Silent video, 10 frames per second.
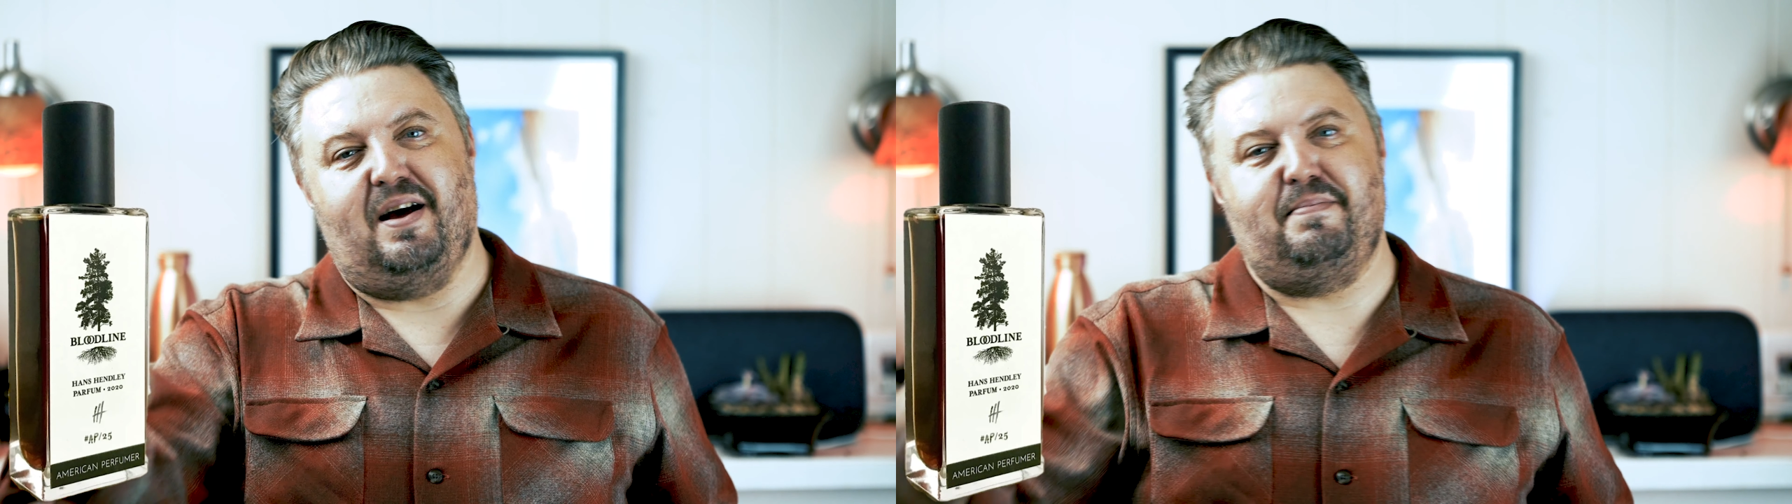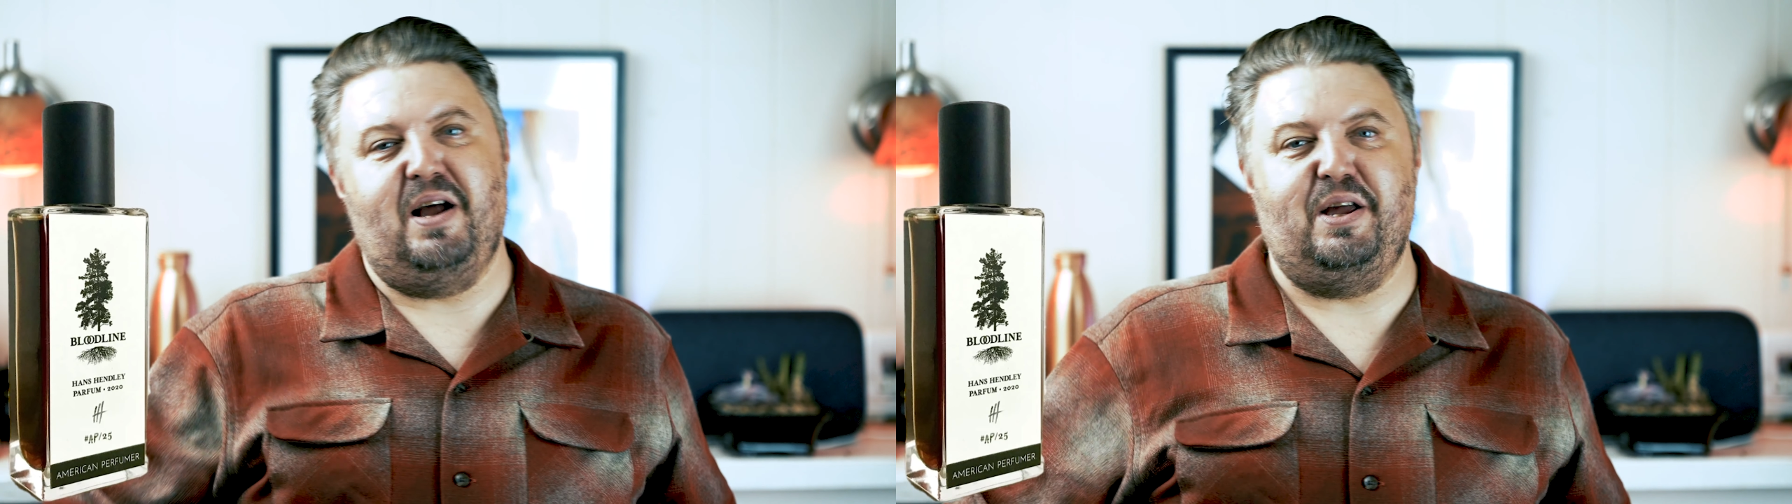
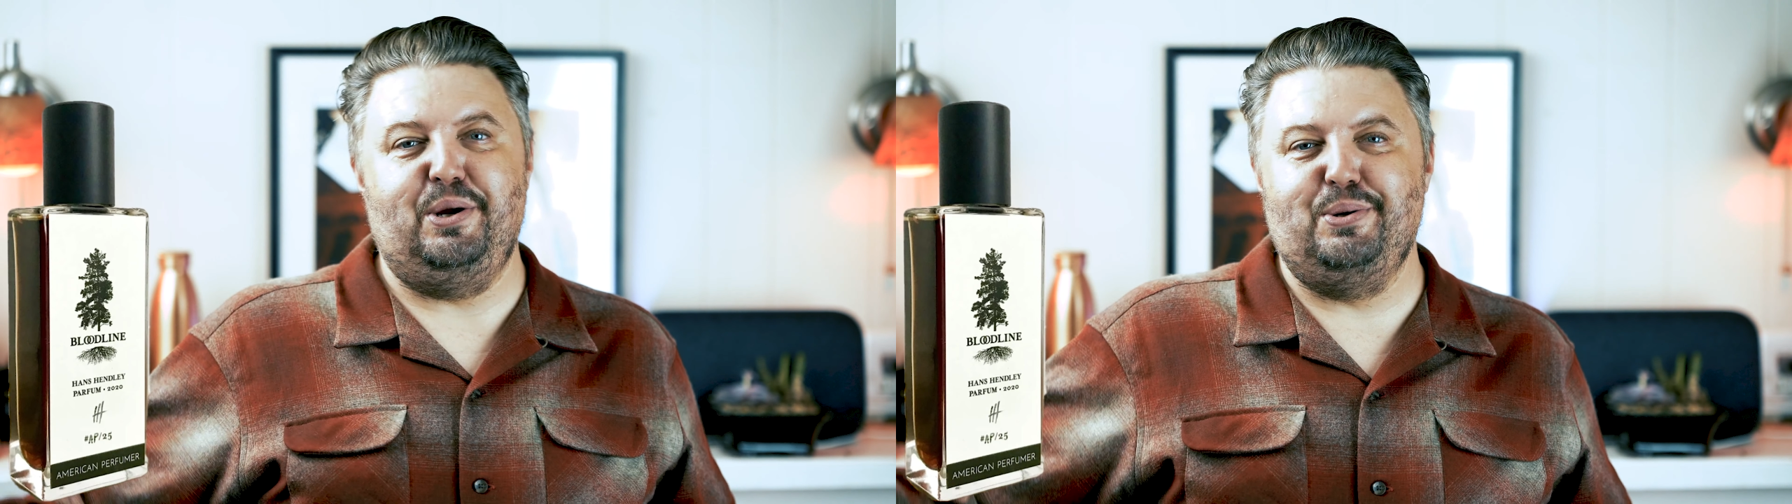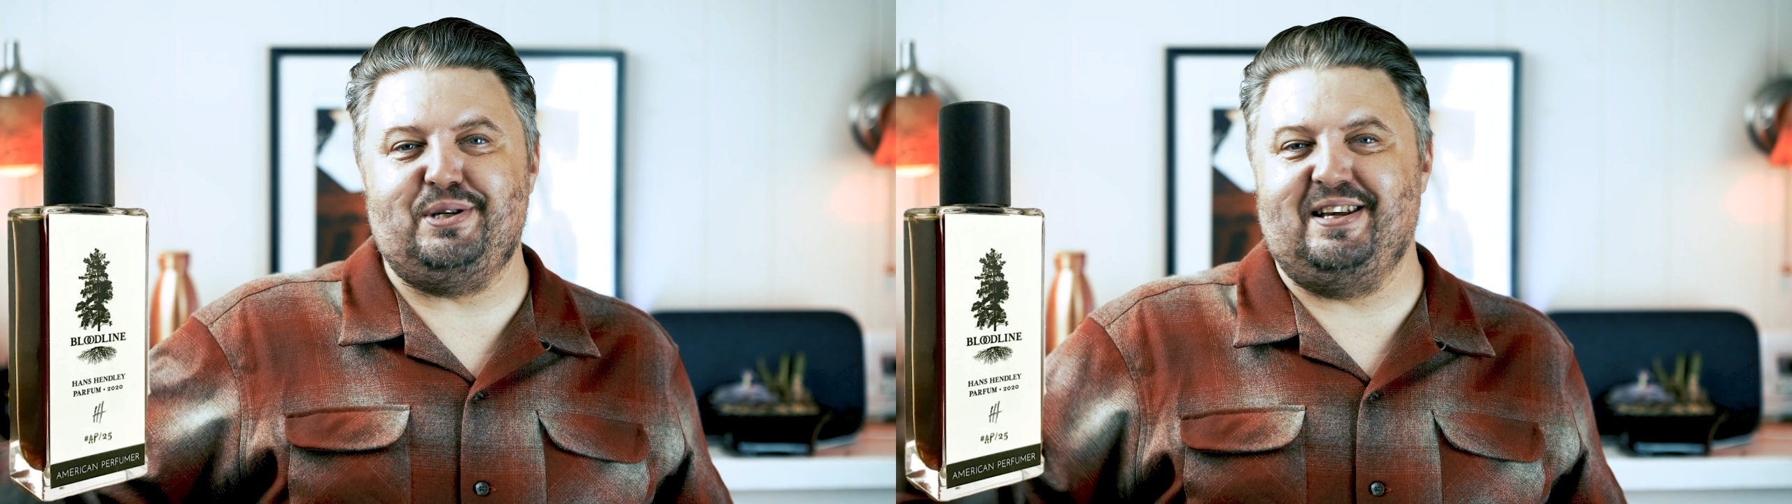I'm not
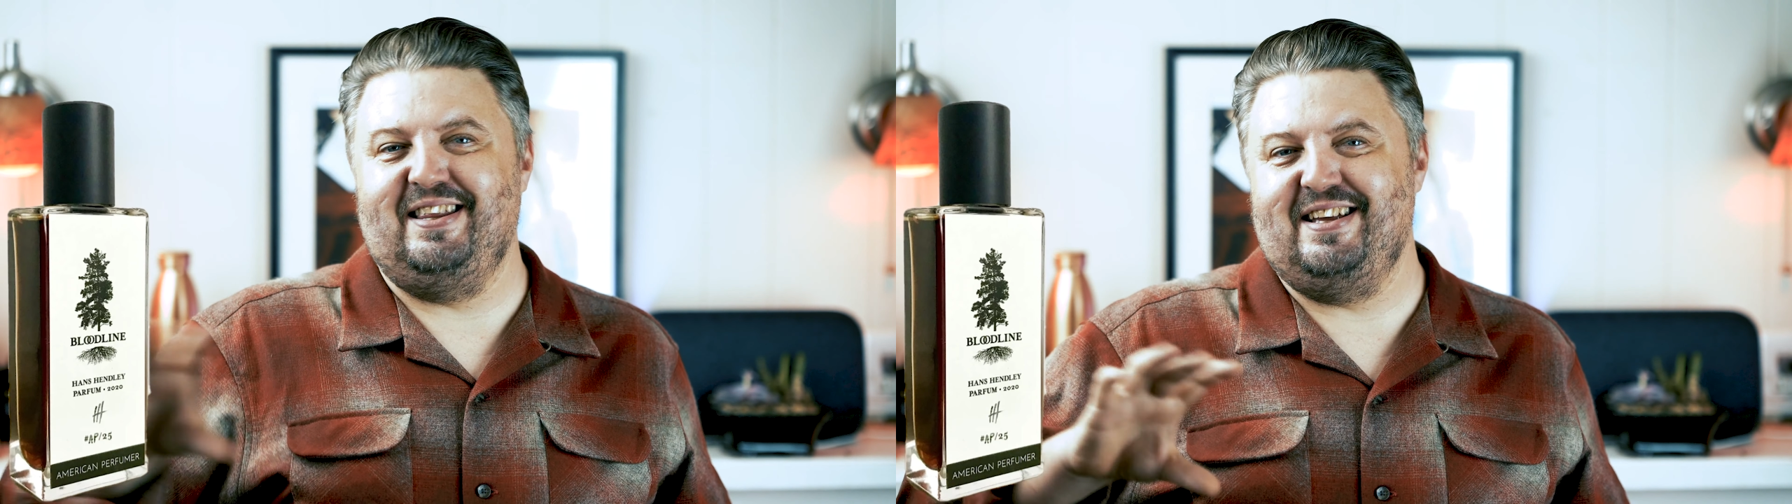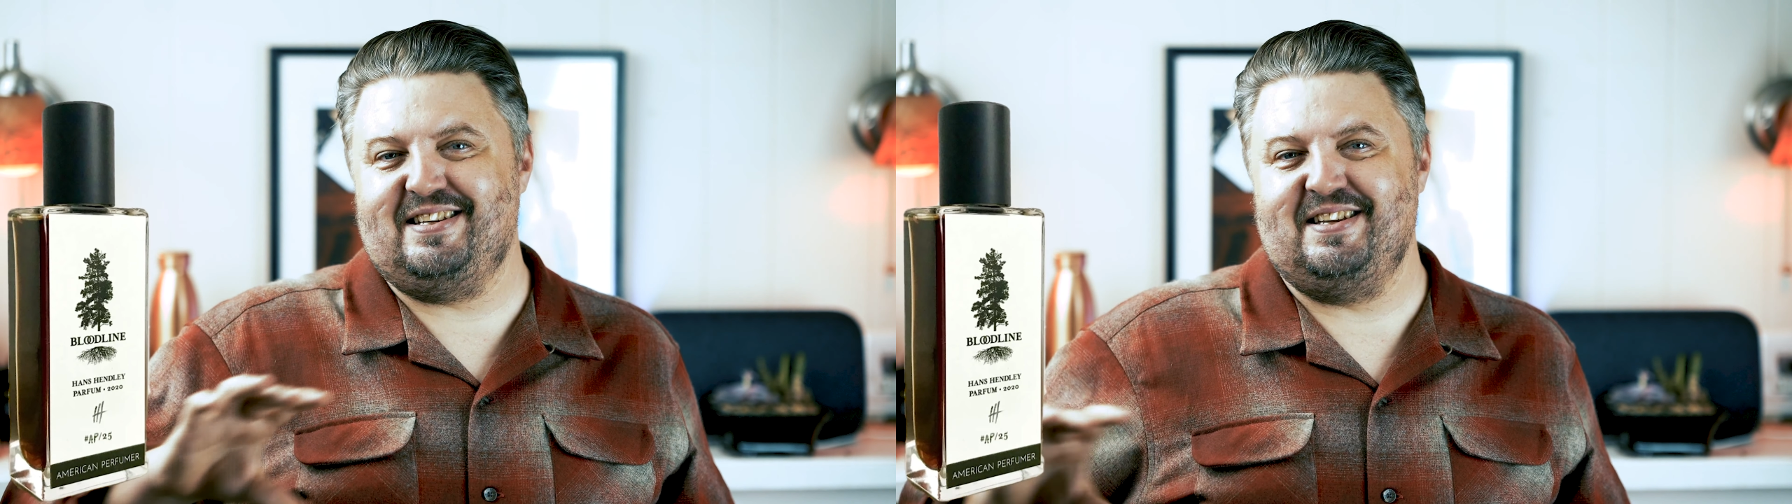used to
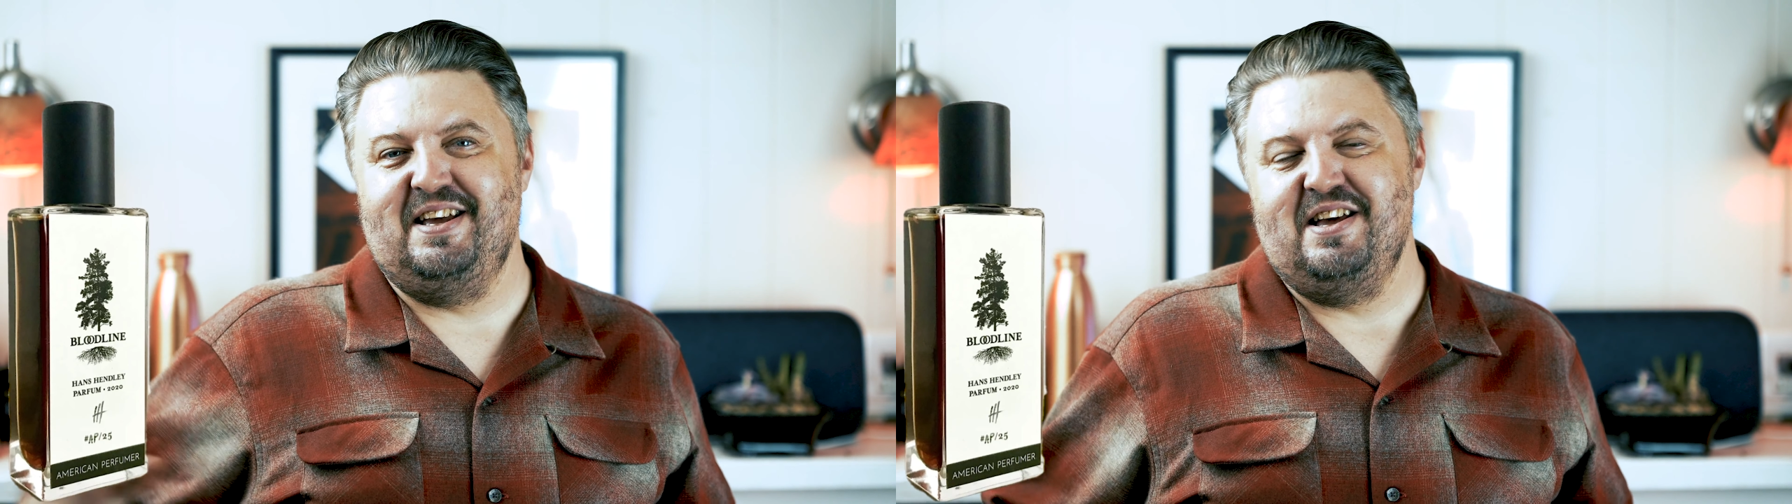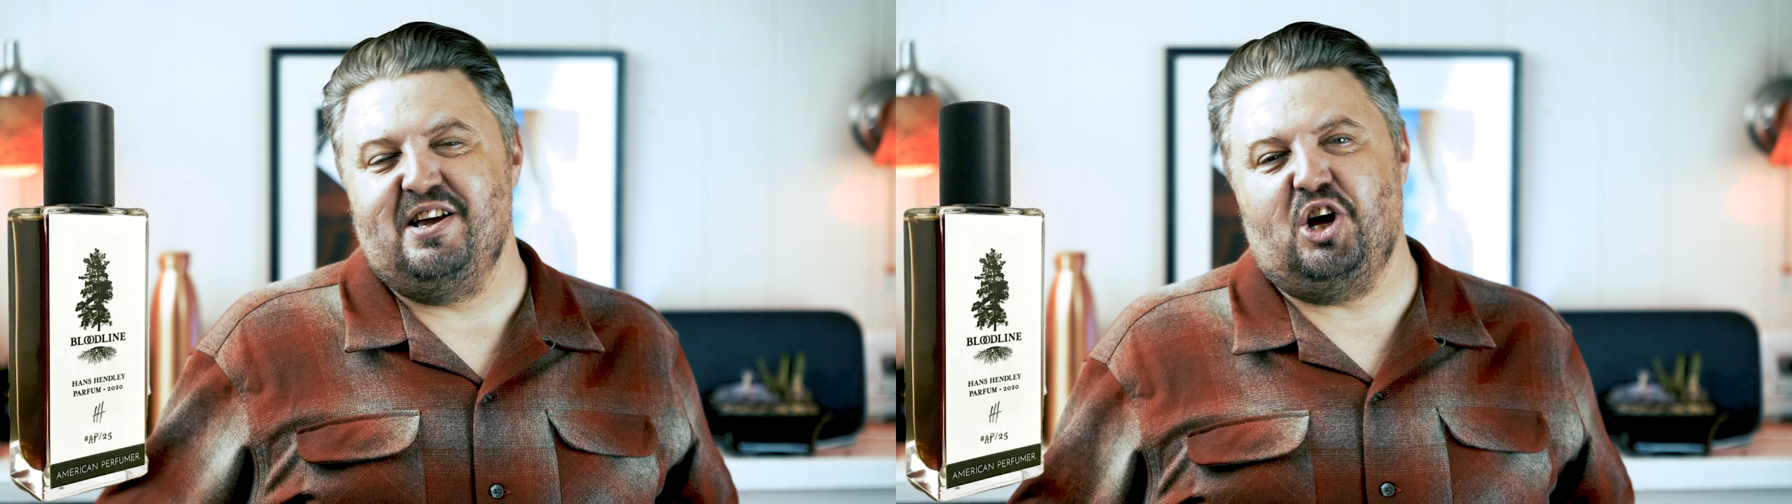this
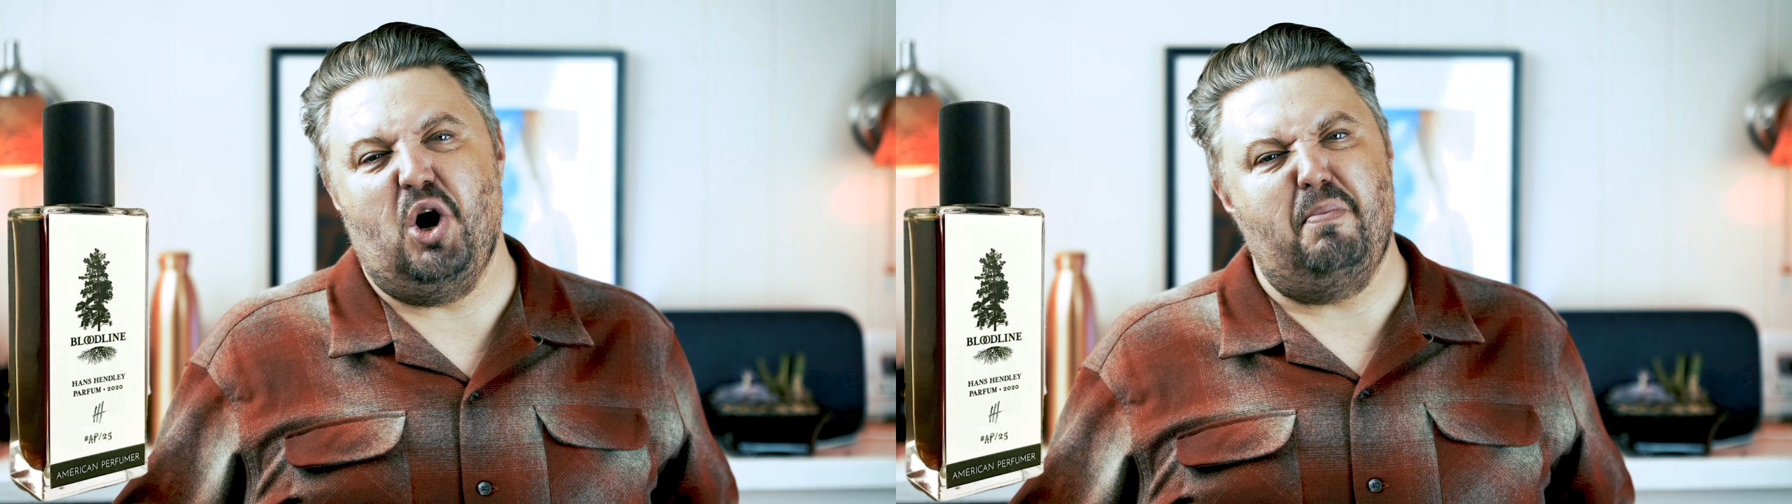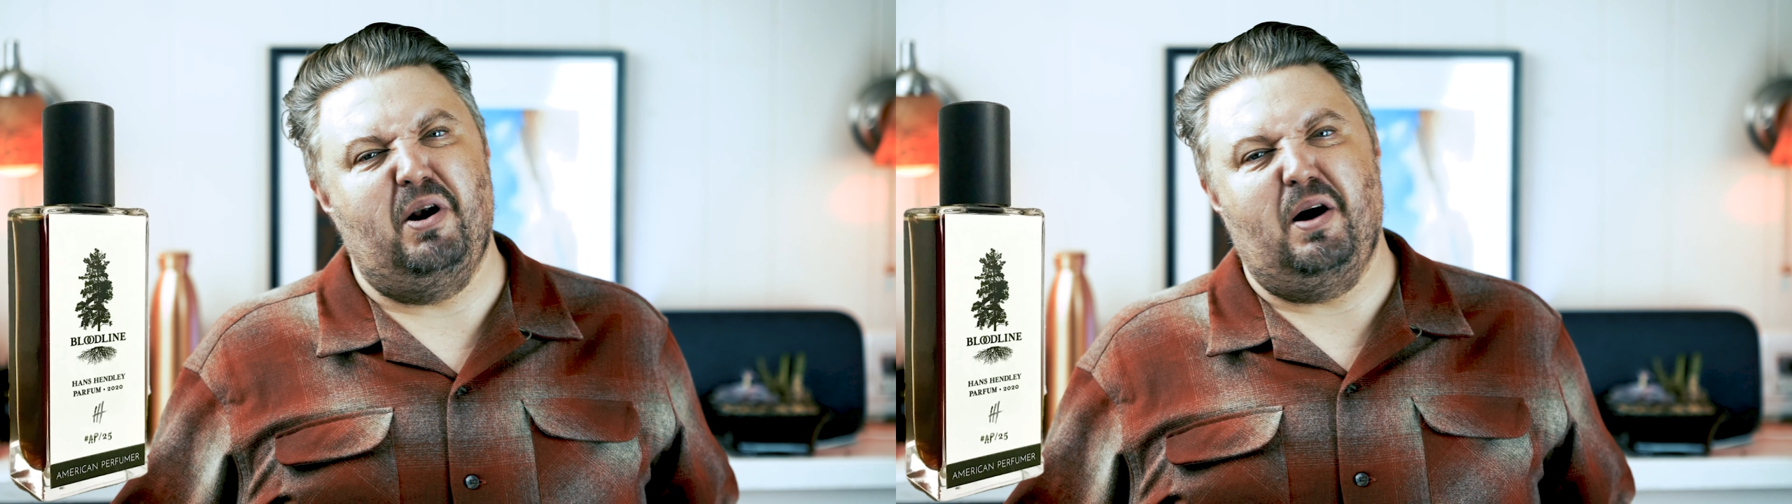
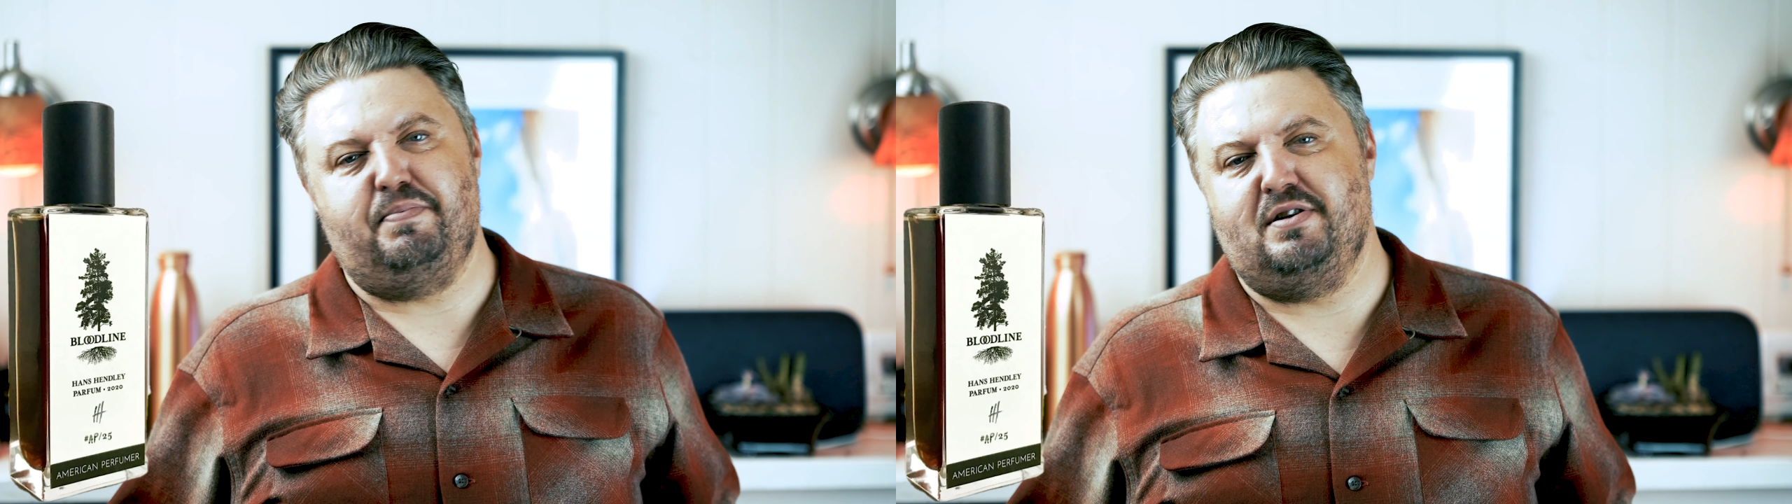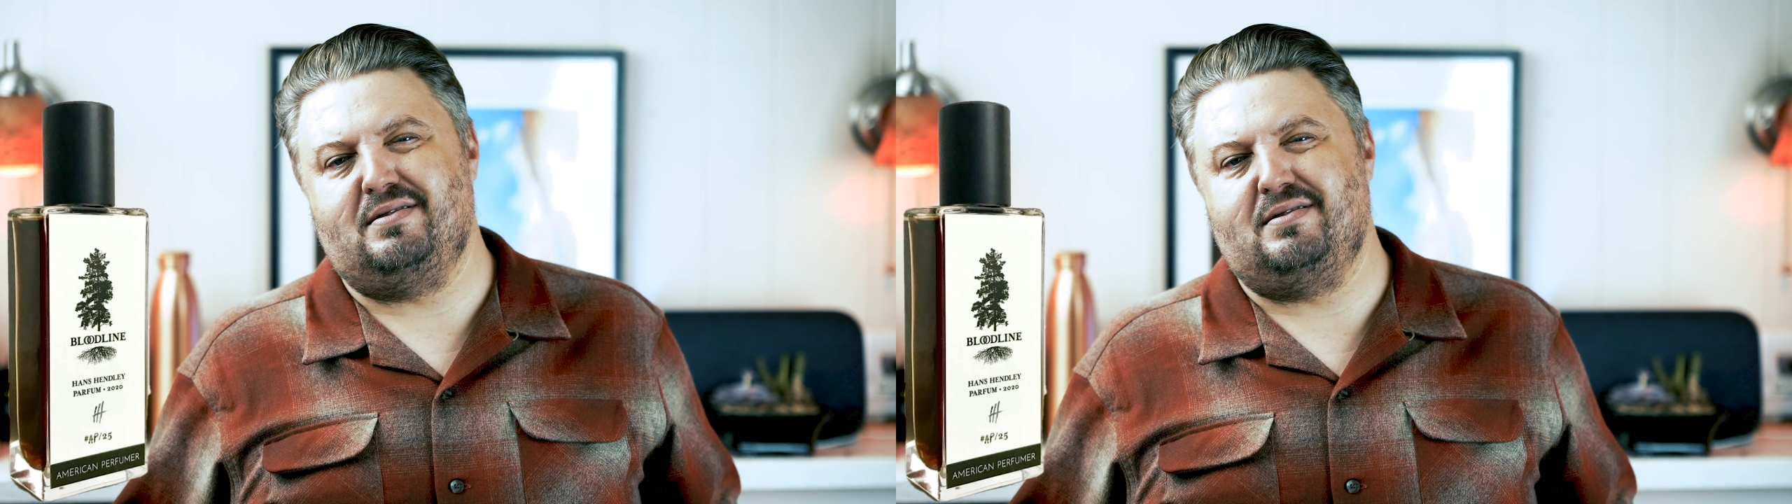coming up.